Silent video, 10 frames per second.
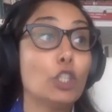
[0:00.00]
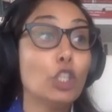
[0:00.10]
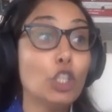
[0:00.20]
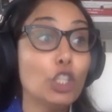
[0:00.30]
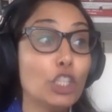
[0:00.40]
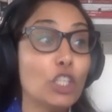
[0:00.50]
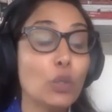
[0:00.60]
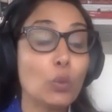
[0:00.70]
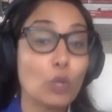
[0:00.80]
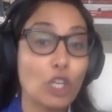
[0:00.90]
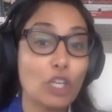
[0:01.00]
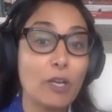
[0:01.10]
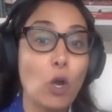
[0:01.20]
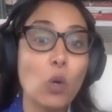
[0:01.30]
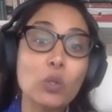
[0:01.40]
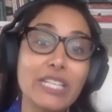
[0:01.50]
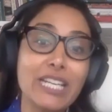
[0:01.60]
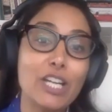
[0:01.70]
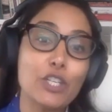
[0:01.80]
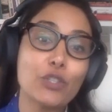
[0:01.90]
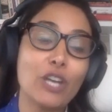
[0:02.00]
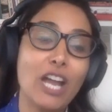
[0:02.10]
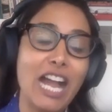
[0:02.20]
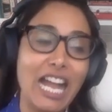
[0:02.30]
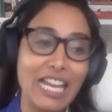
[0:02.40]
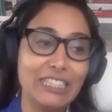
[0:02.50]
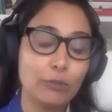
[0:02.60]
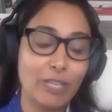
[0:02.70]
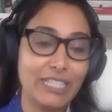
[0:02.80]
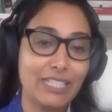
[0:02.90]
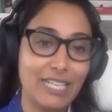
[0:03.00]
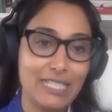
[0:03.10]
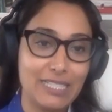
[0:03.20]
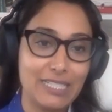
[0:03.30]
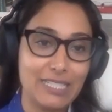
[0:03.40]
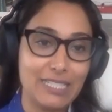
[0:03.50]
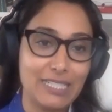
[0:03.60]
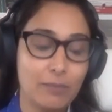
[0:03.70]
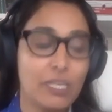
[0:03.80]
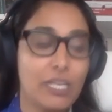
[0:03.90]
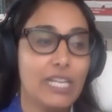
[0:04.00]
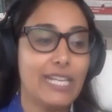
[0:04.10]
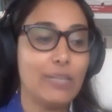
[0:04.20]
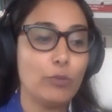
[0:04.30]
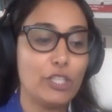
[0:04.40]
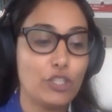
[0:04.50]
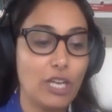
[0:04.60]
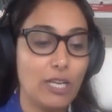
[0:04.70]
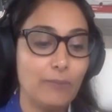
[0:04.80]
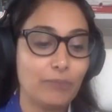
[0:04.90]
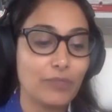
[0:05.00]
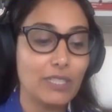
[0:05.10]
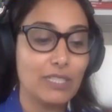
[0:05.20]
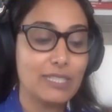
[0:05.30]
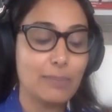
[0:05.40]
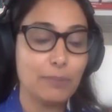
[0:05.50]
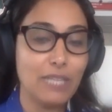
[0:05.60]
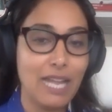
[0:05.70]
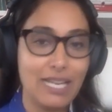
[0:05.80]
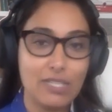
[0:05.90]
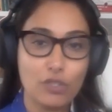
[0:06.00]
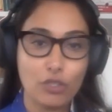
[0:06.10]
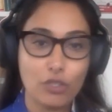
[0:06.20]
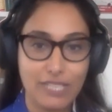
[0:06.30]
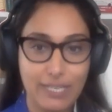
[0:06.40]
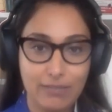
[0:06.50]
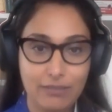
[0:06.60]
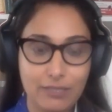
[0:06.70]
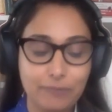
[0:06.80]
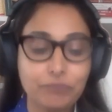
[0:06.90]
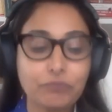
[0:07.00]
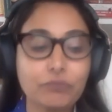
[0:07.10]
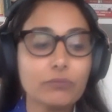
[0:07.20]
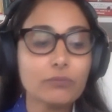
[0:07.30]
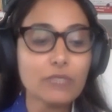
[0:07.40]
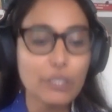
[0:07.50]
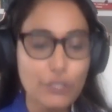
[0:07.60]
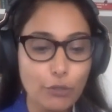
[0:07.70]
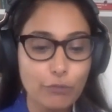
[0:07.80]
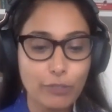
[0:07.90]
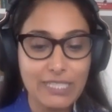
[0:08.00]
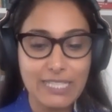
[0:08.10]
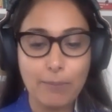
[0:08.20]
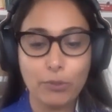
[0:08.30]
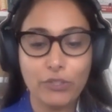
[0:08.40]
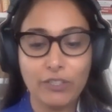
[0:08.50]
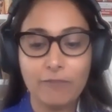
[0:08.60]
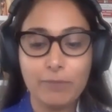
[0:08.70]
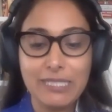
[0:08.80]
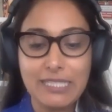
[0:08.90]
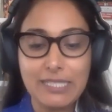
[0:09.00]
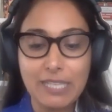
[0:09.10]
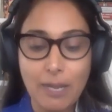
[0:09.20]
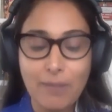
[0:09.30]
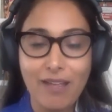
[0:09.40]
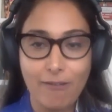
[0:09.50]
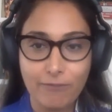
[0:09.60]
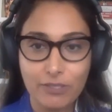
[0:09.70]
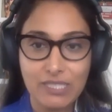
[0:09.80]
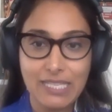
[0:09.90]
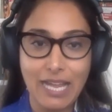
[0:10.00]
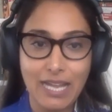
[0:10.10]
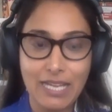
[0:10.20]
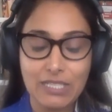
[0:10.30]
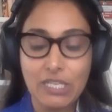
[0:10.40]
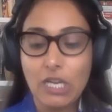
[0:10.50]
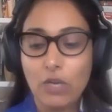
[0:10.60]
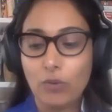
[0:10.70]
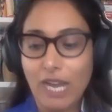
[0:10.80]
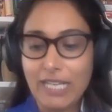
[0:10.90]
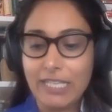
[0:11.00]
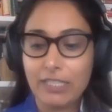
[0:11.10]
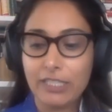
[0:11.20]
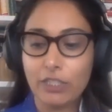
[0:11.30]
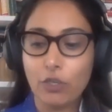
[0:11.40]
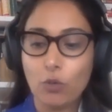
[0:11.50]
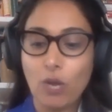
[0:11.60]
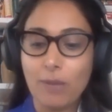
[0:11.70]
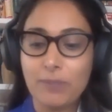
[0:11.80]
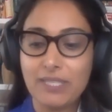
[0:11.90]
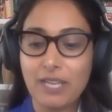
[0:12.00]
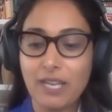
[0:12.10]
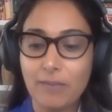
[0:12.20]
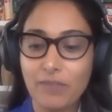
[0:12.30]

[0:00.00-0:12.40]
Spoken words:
could work, but only under a highly regulated system in which supply is curtailed. So, for example, there have been some efforts at ride-hailing co-ops